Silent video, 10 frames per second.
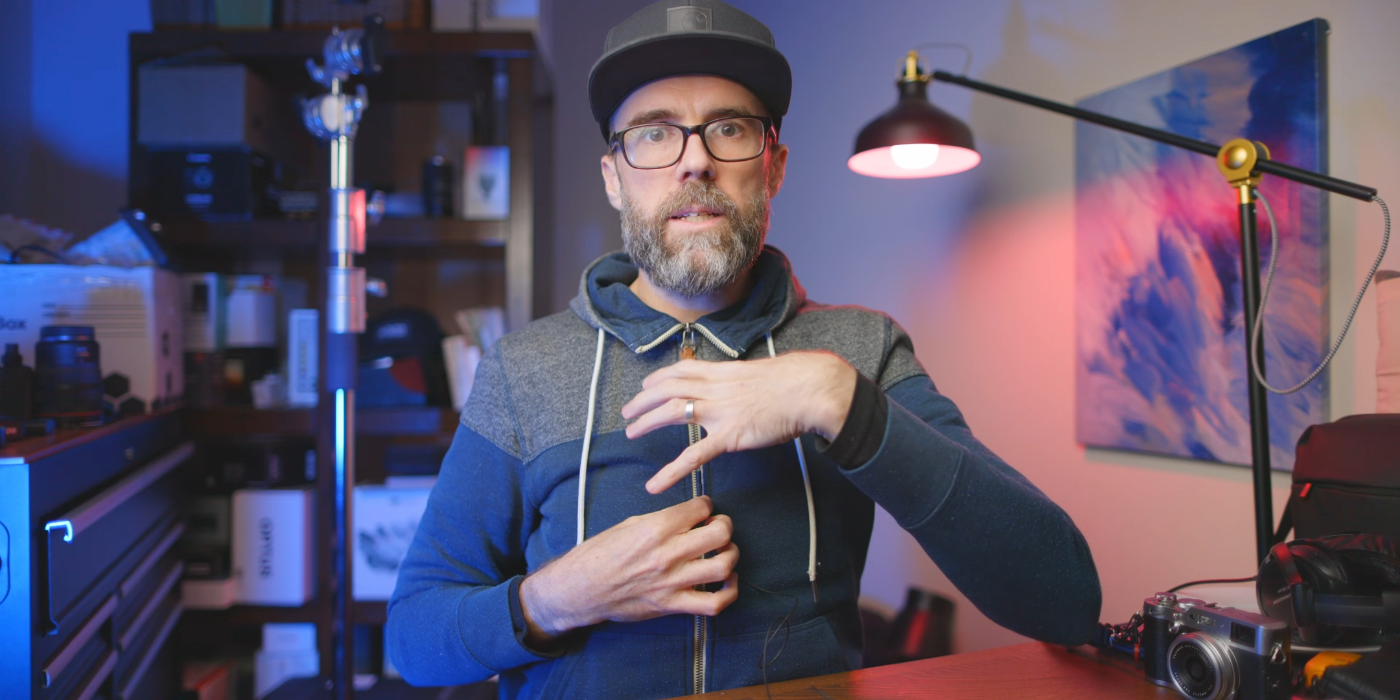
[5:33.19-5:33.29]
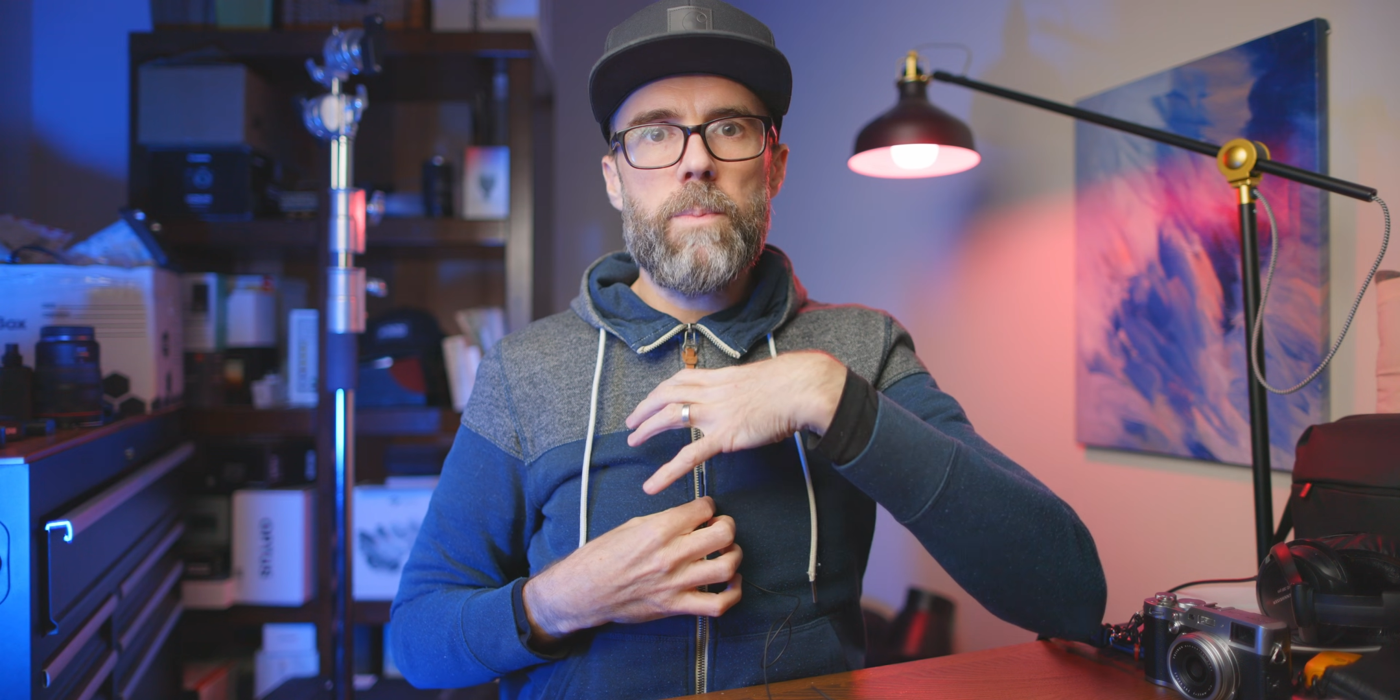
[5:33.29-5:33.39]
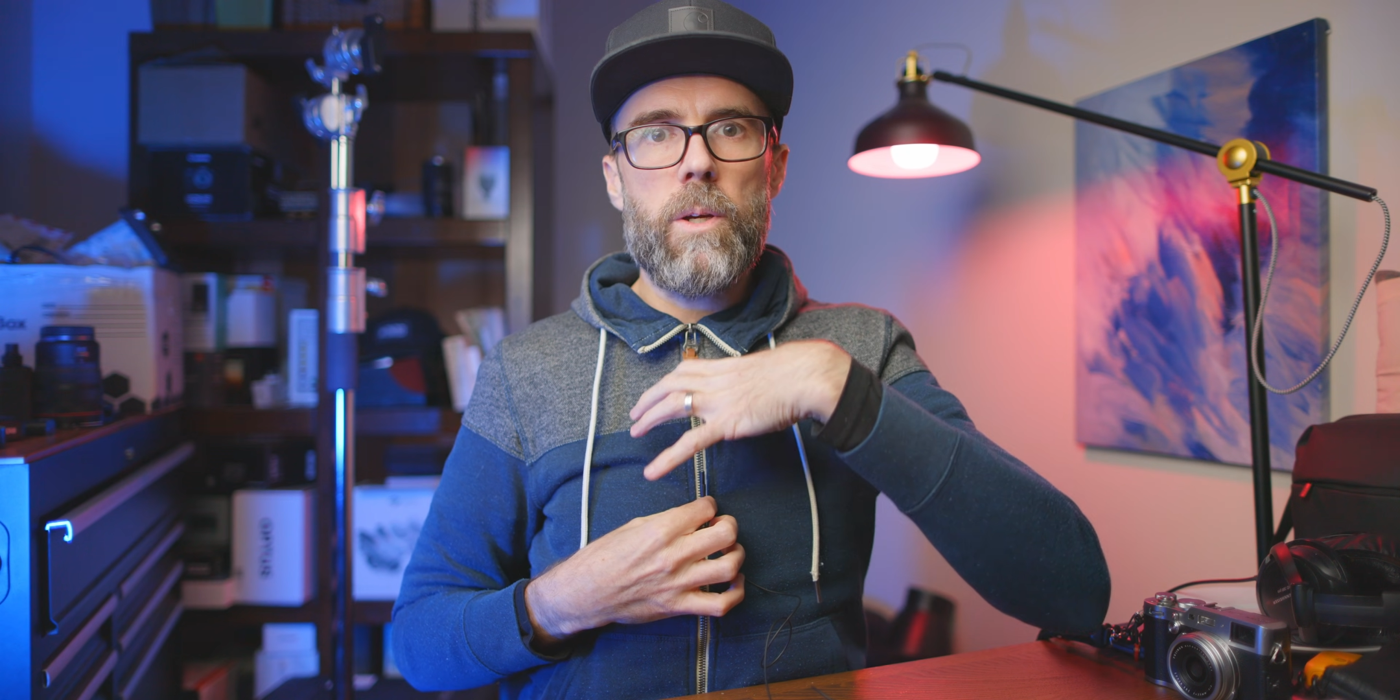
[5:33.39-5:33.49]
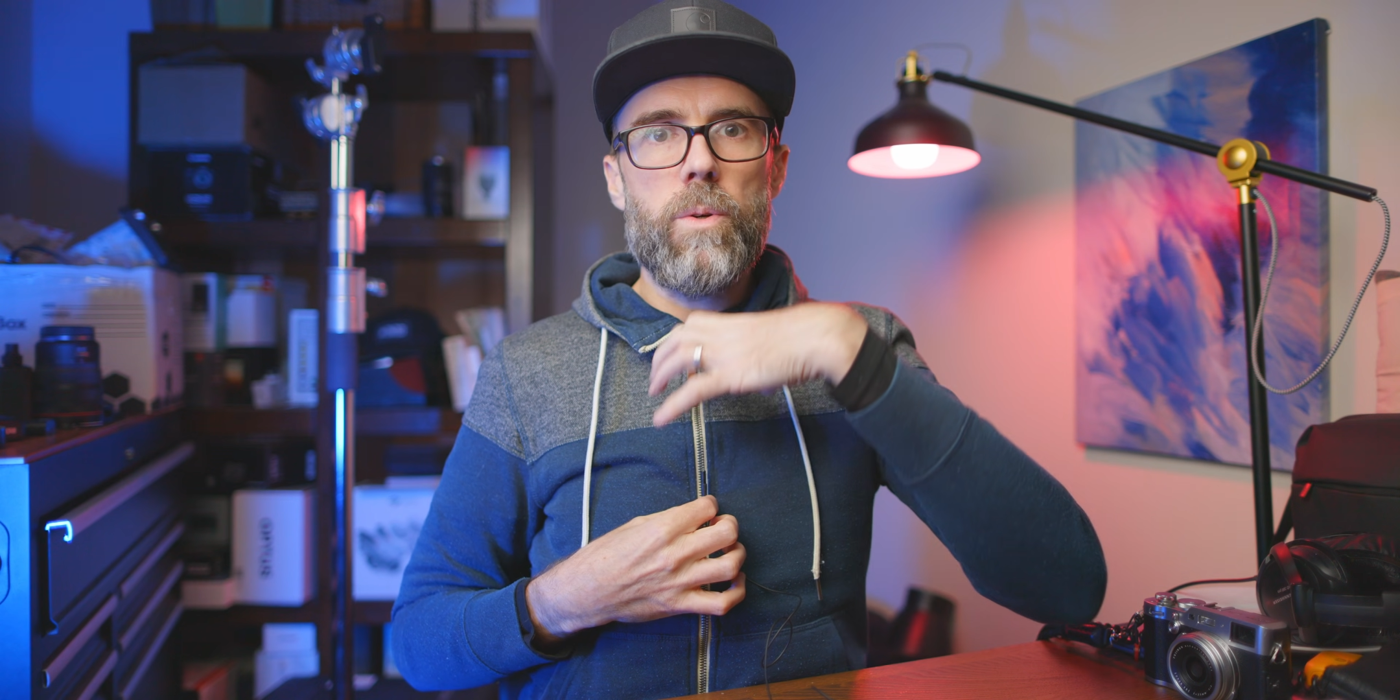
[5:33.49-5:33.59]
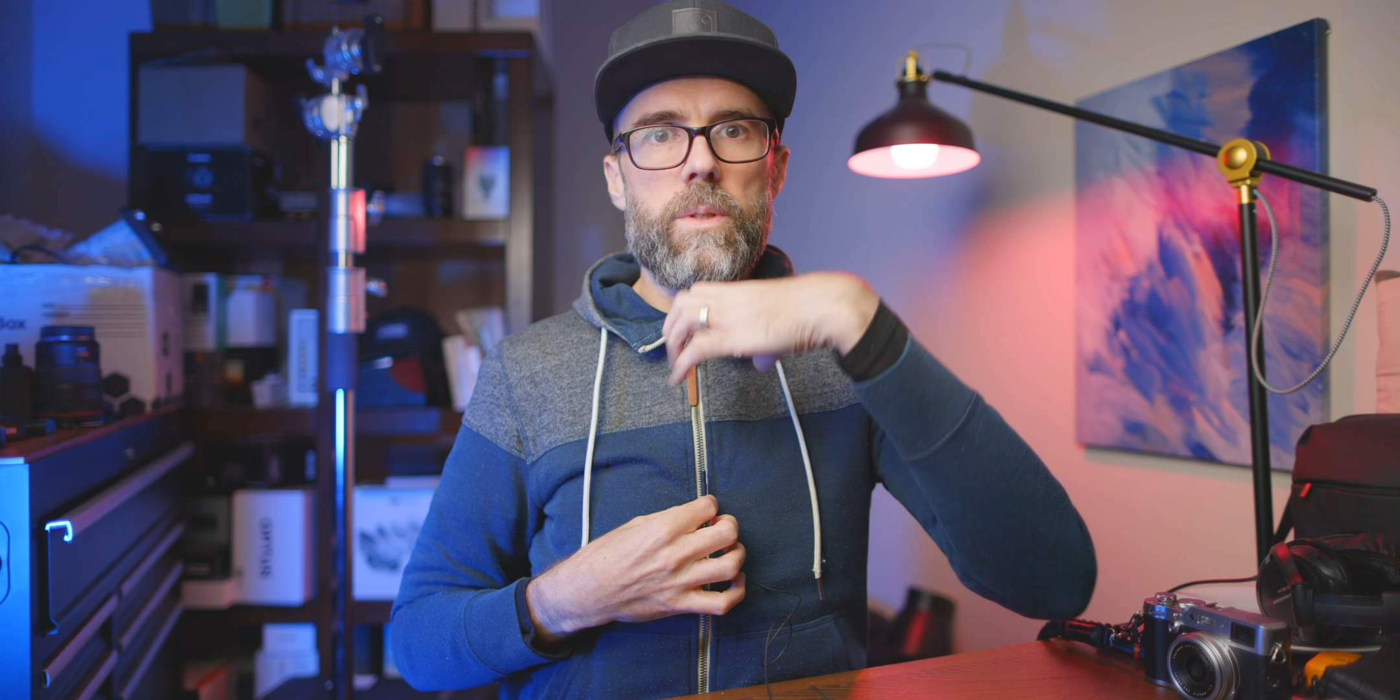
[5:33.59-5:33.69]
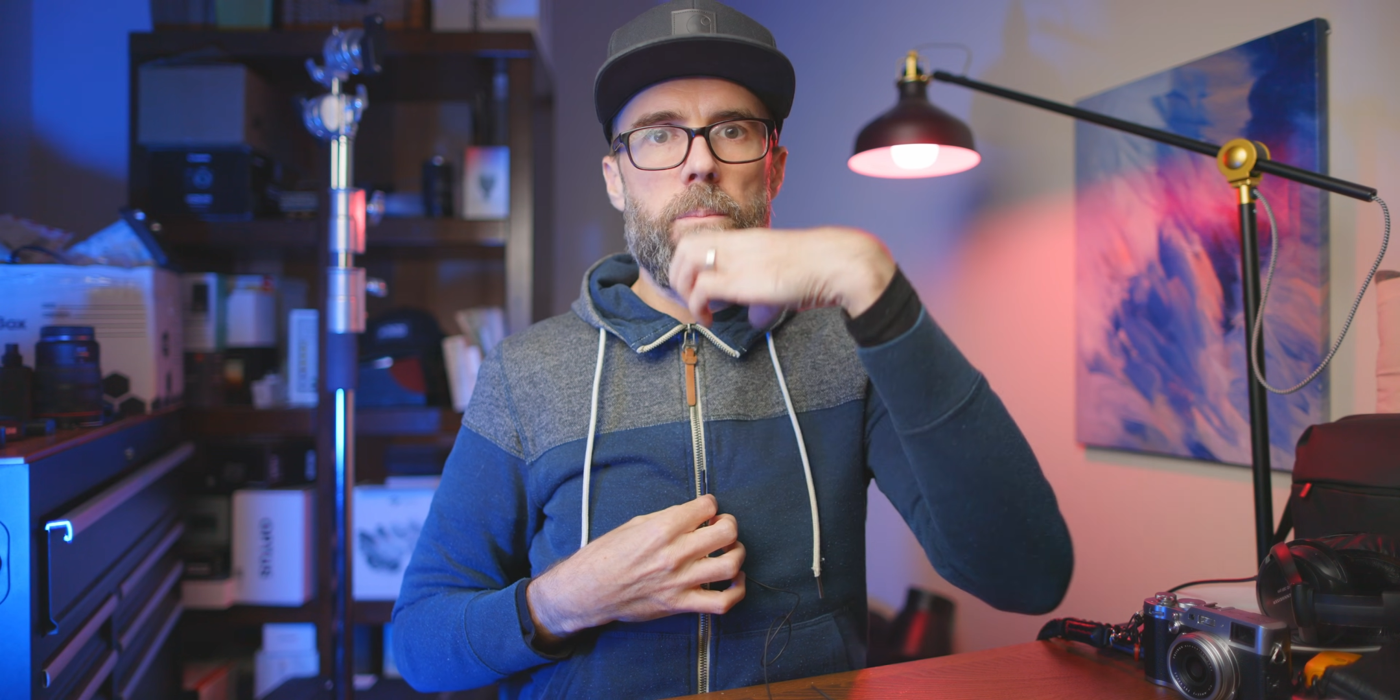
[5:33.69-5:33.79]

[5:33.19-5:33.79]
is because